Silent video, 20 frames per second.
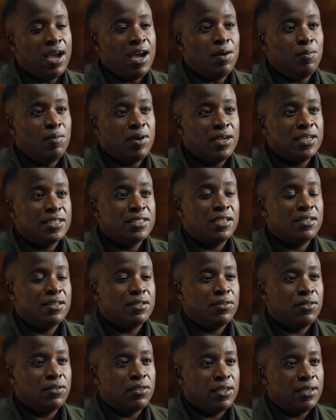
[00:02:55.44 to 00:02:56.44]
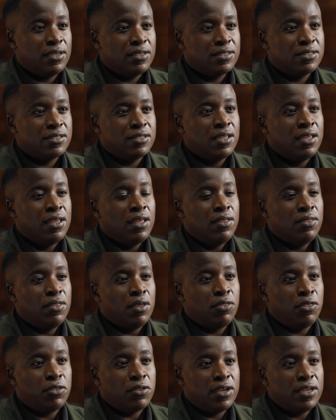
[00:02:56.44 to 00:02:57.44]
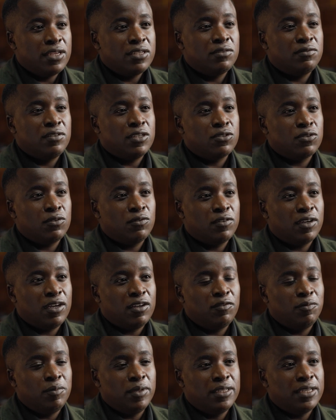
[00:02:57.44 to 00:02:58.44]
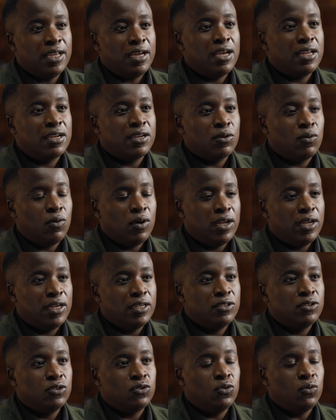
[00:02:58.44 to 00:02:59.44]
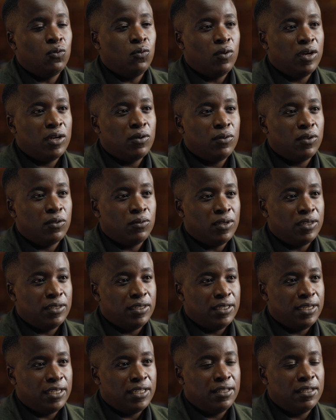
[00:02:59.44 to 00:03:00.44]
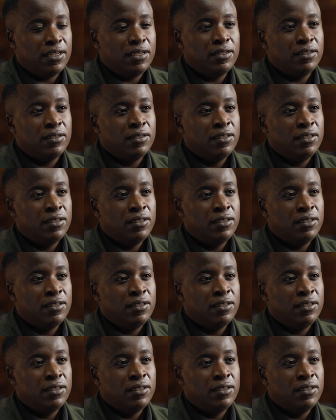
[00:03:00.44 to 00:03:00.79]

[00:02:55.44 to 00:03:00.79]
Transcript: Amongst other things, the three spheres of government are required to work with one another.